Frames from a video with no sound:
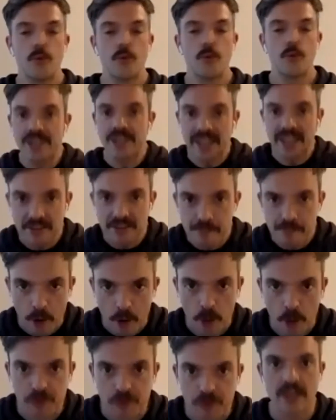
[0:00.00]
You're gonna lift
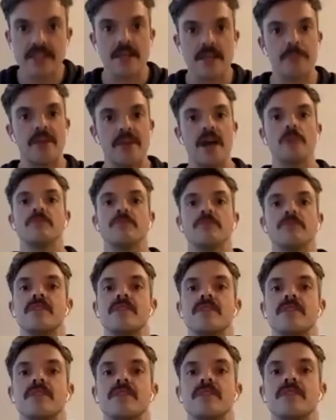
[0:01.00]
both legs up now.
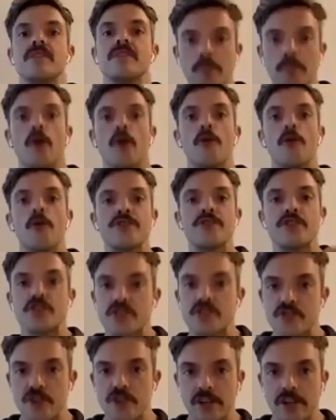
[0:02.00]
Difficult pose,
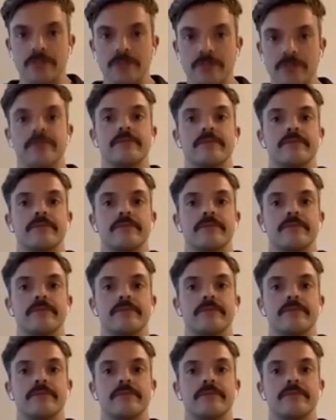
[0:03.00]
struggle.